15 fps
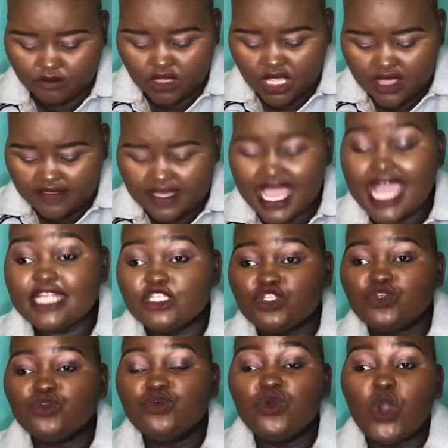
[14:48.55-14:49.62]
There are 2
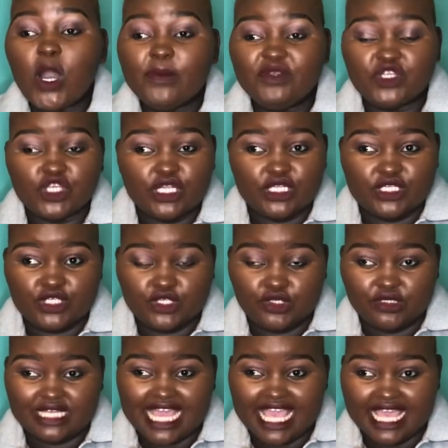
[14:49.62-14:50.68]
options to
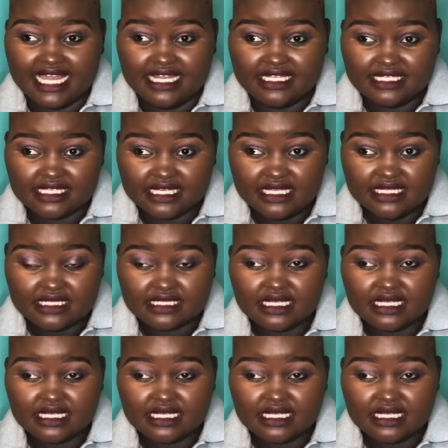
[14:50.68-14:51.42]
dialysis,